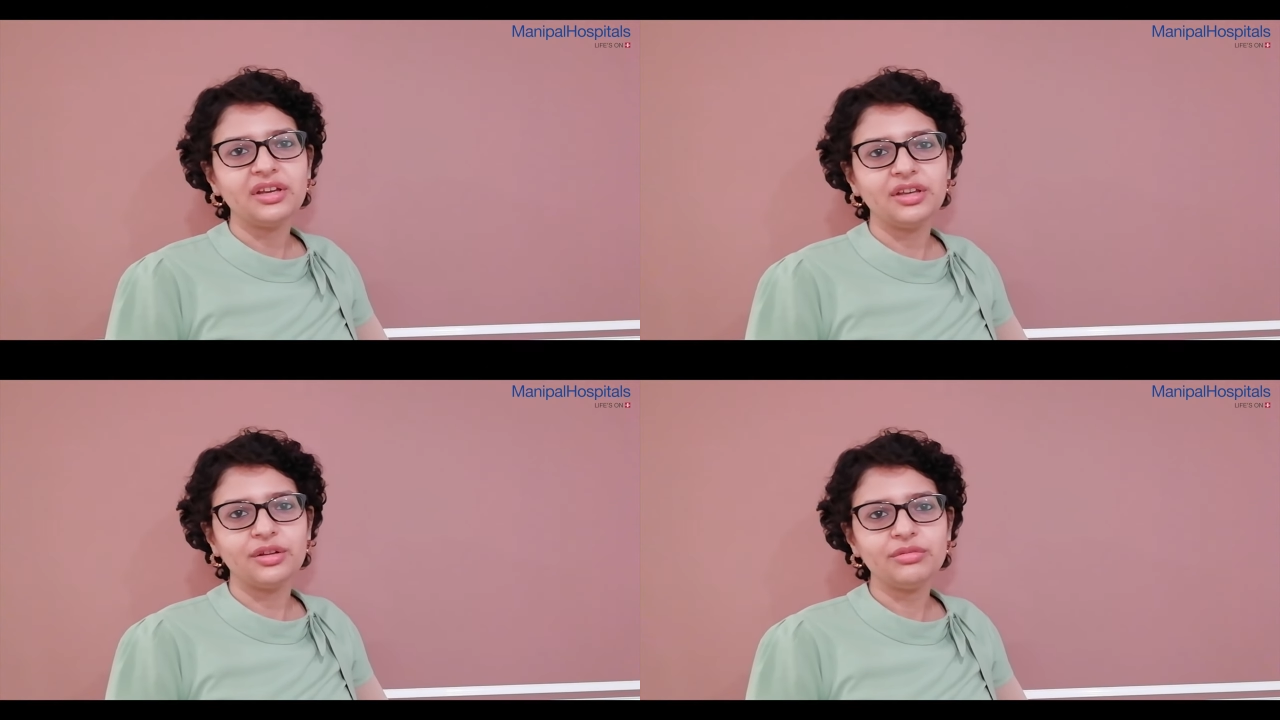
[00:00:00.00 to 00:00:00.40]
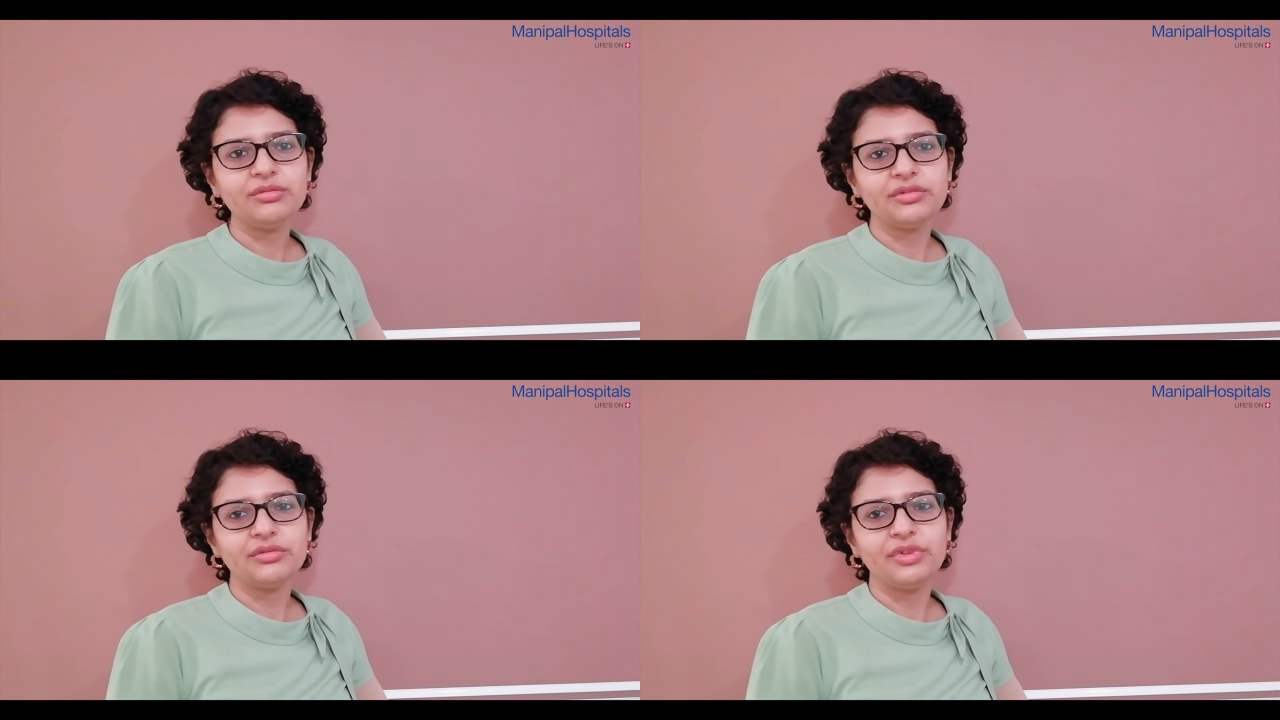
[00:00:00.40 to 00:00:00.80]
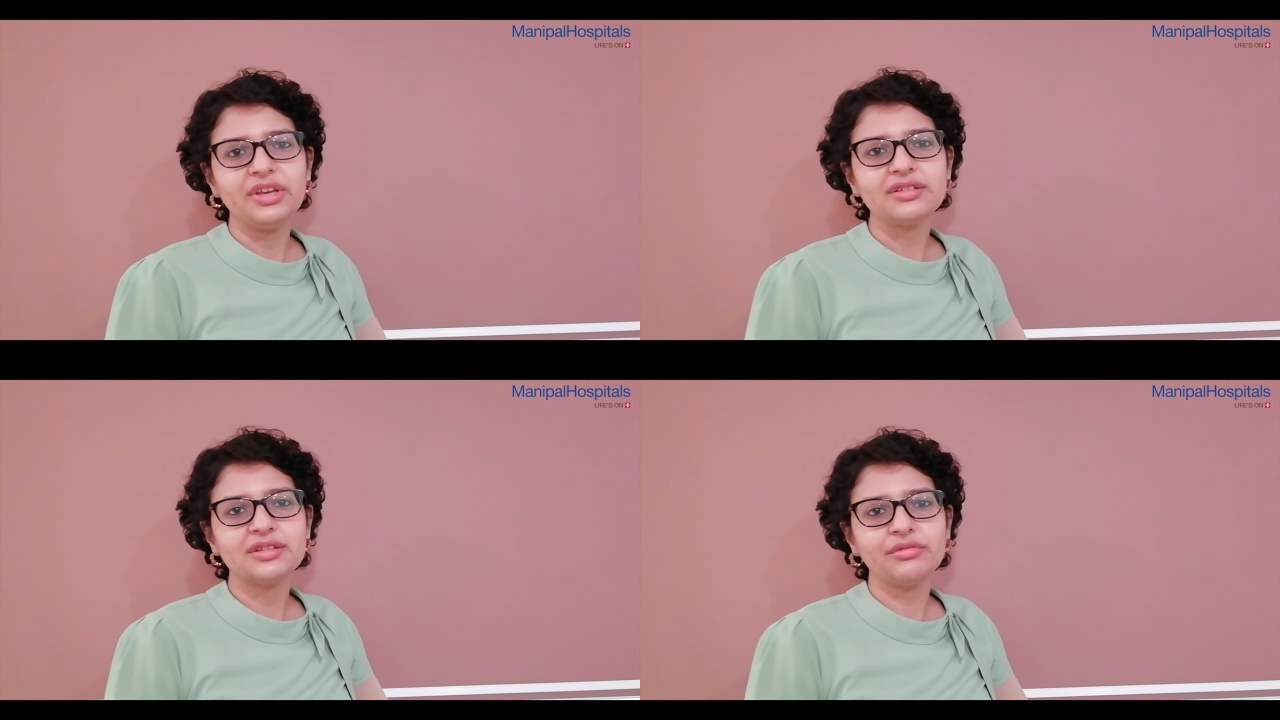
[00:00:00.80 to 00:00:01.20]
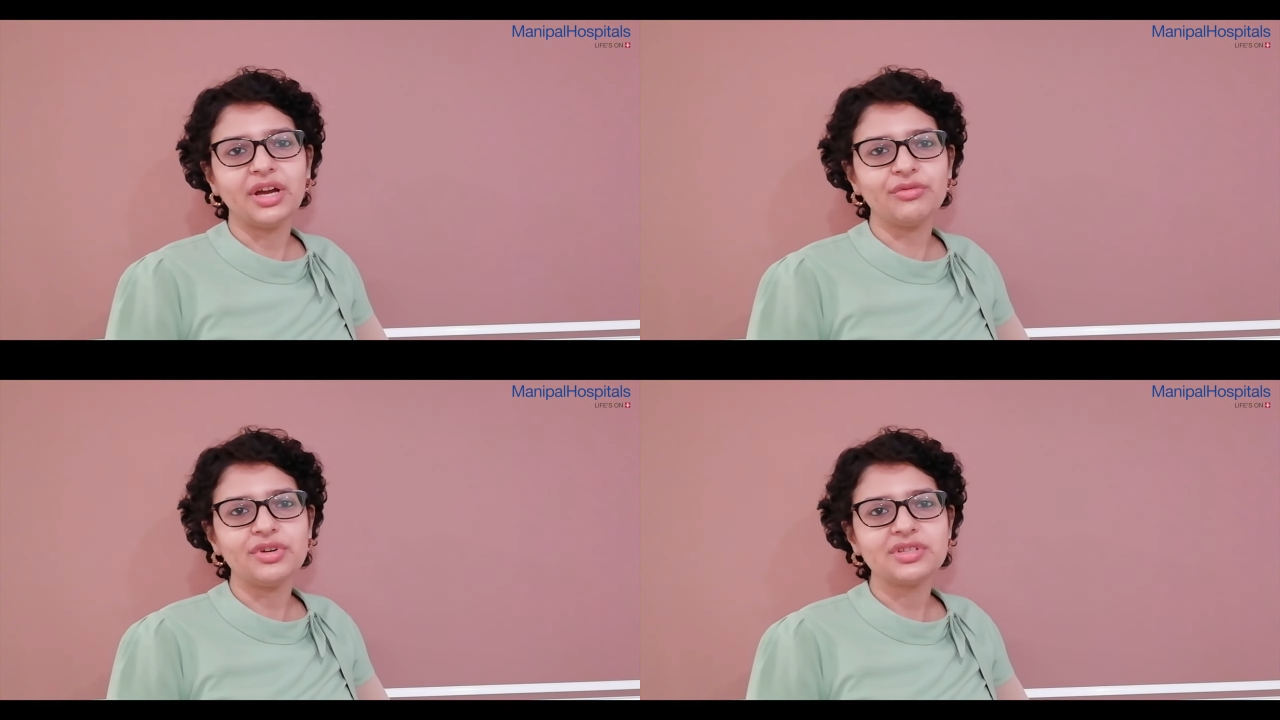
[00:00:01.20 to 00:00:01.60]
you know, we
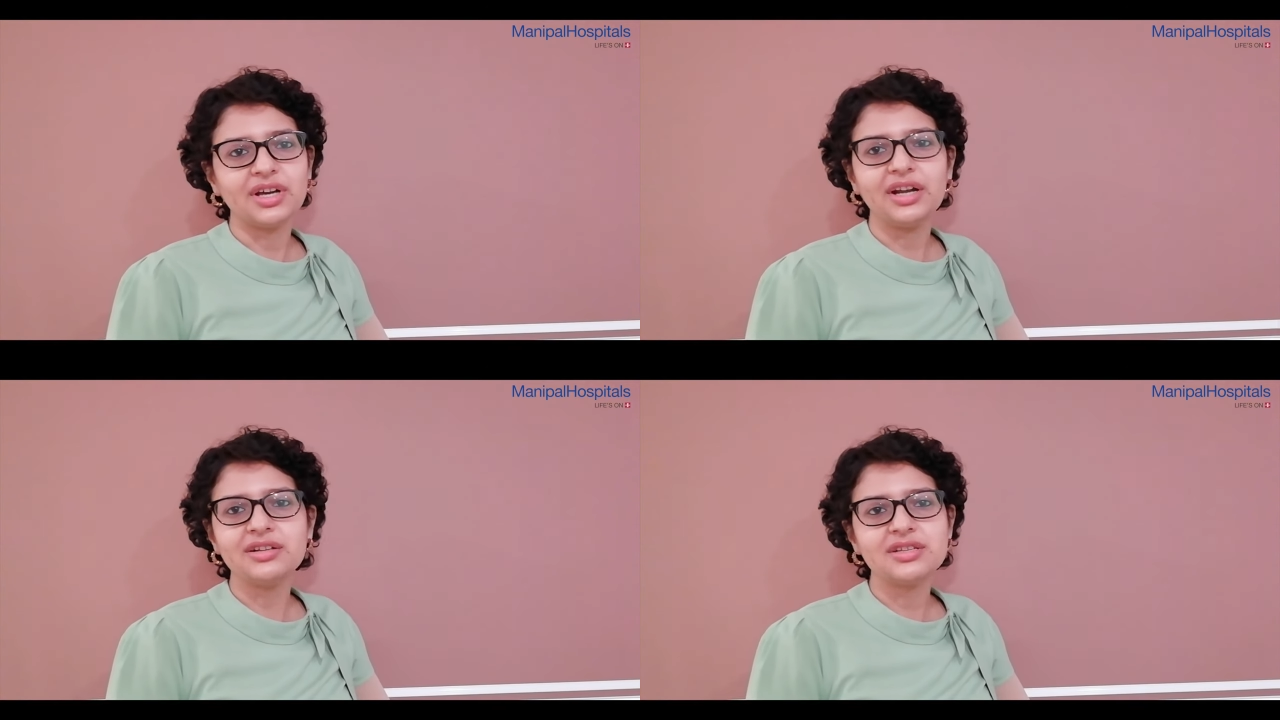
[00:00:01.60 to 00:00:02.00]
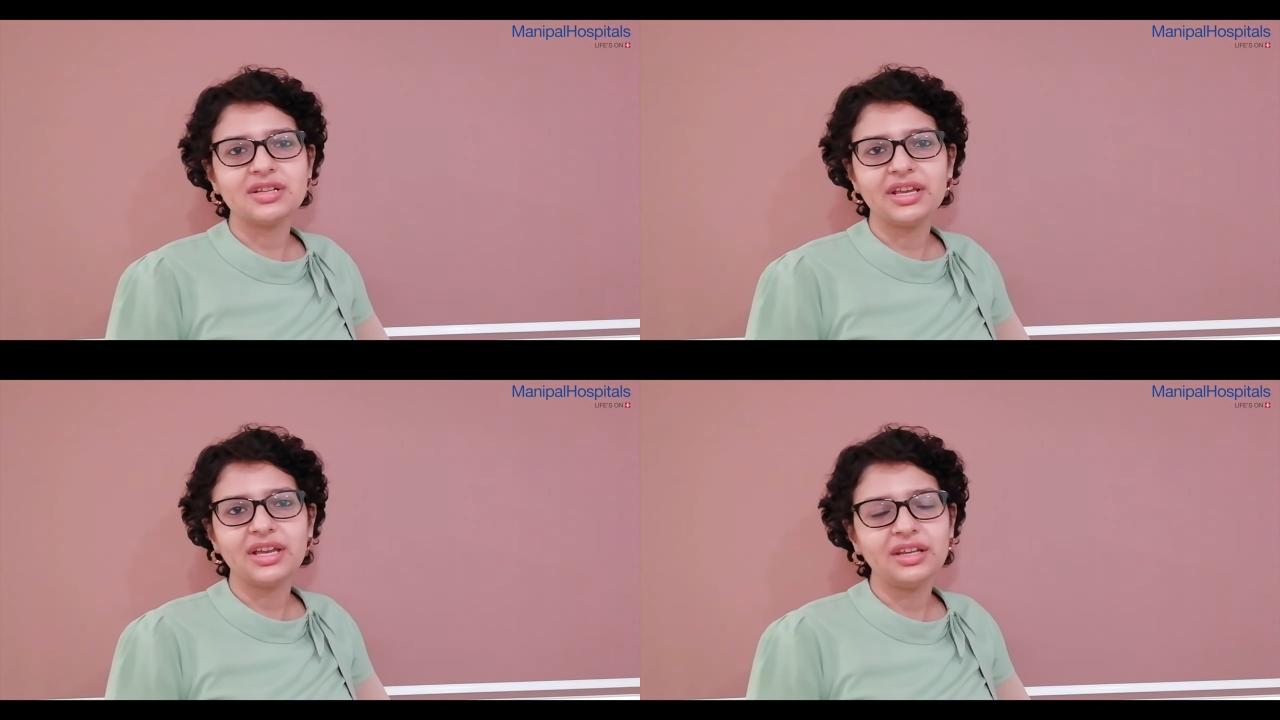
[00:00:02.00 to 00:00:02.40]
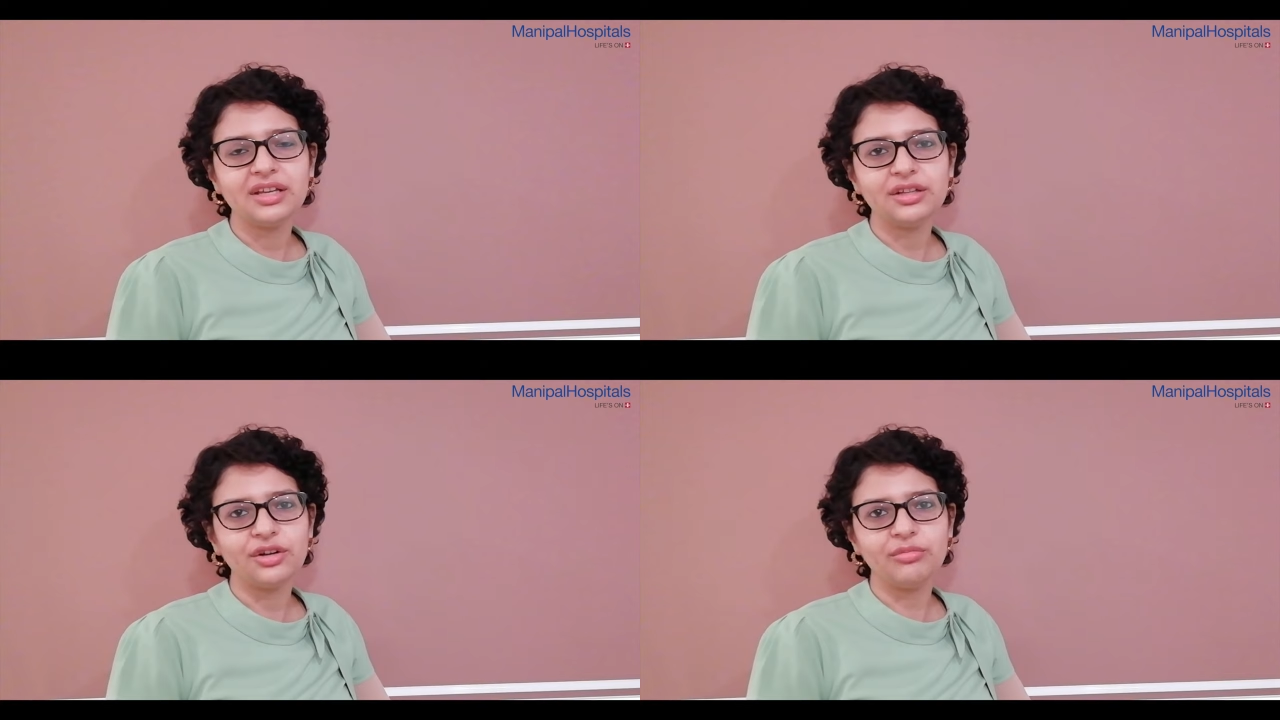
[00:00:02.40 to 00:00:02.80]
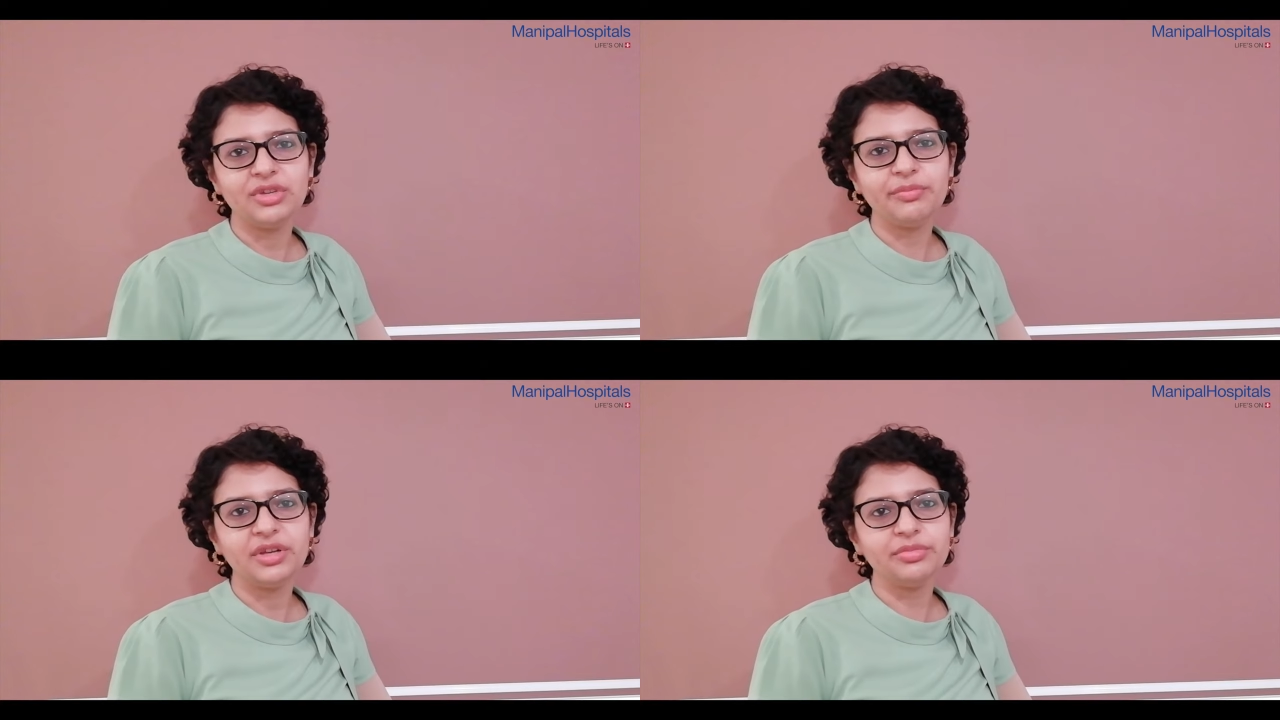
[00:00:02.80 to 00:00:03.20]
survivors are just like any other
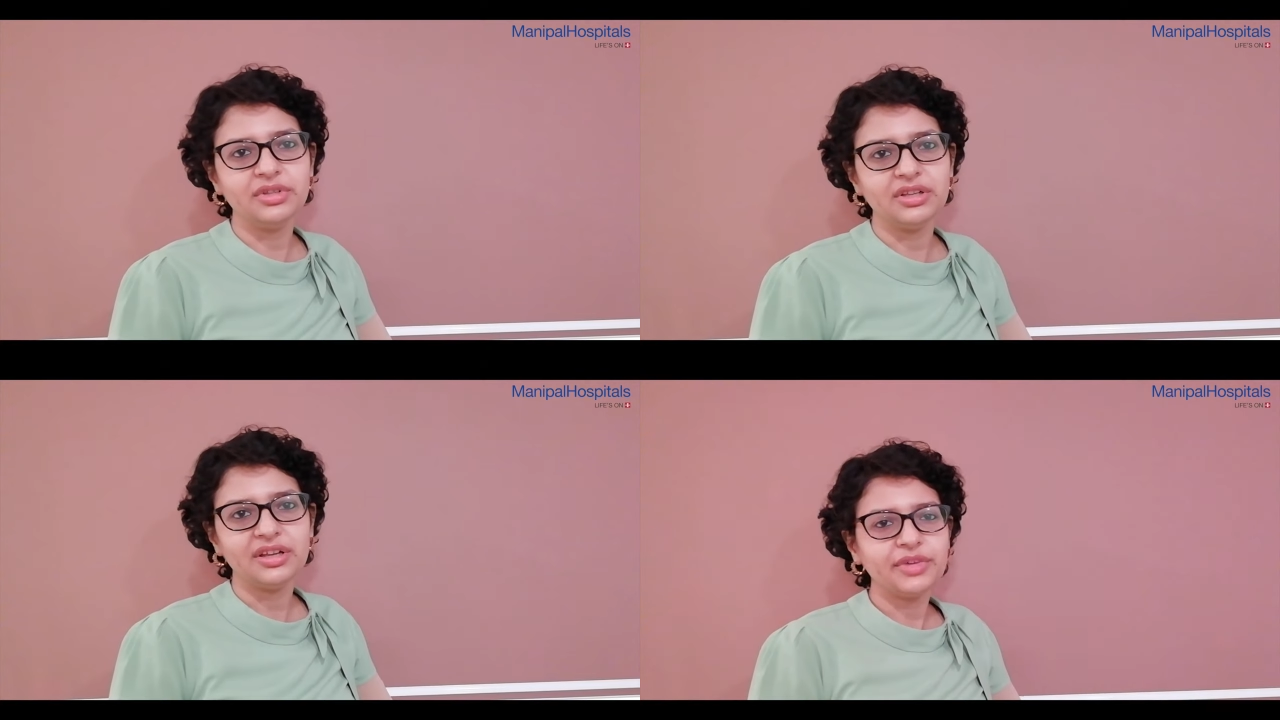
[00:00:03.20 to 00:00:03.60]
normal people.